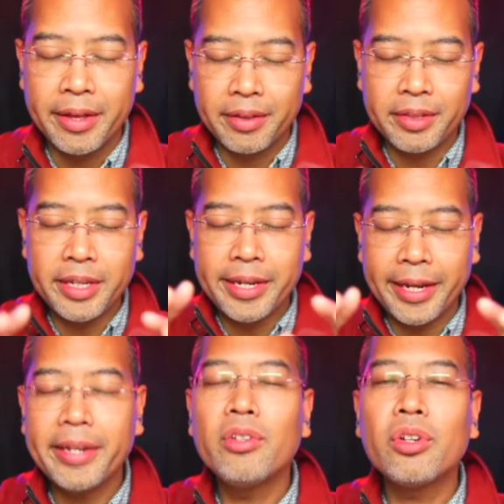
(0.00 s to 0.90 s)
The
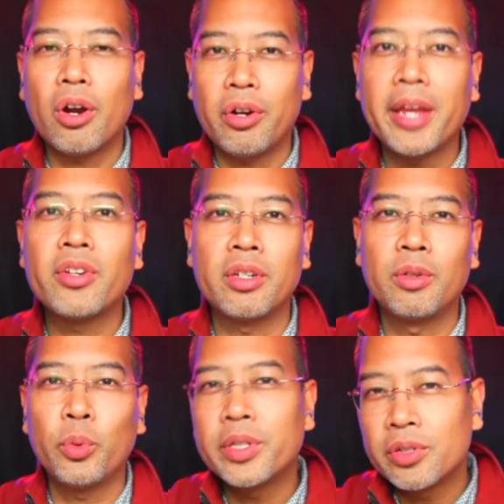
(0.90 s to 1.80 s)
incarnation,
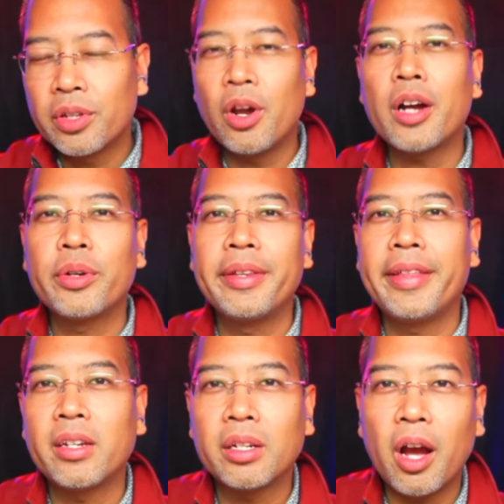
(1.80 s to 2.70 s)
which is the doctrine
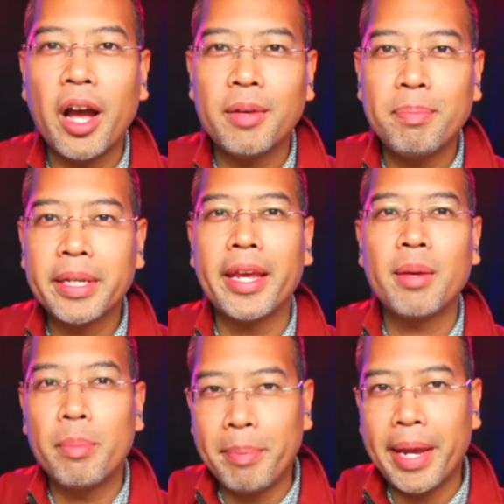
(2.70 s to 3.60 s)
that God
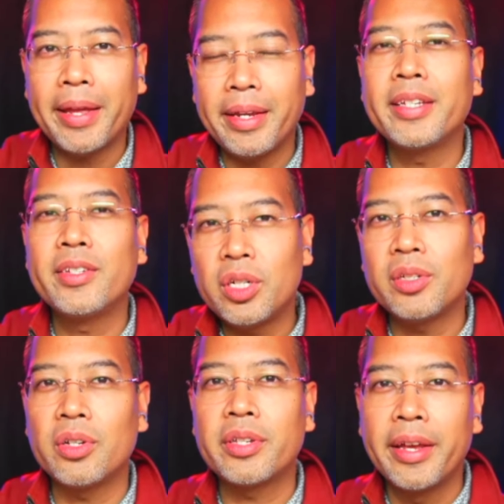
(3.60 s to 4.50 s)
became man in
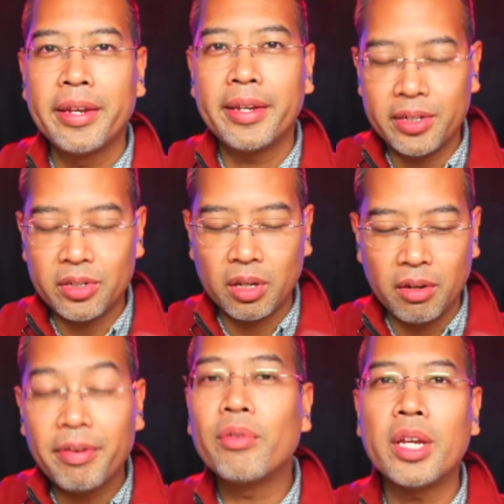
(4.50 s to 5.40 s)
Jesus, is
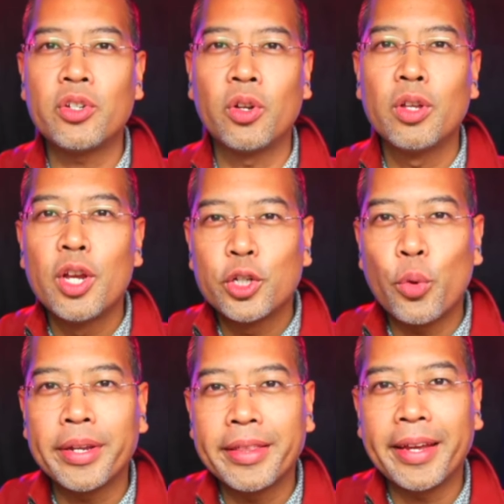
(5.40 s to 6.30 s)
foundational,
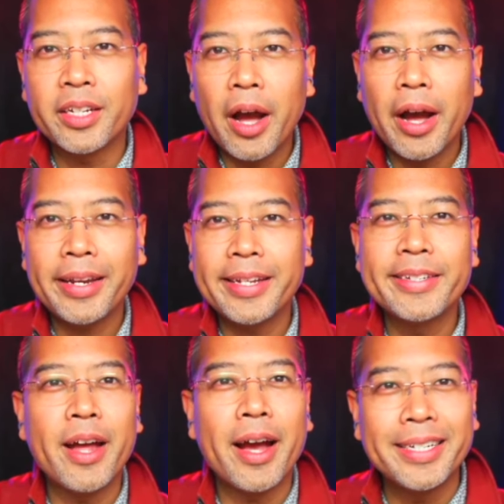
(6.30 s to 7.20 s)
showing that God is not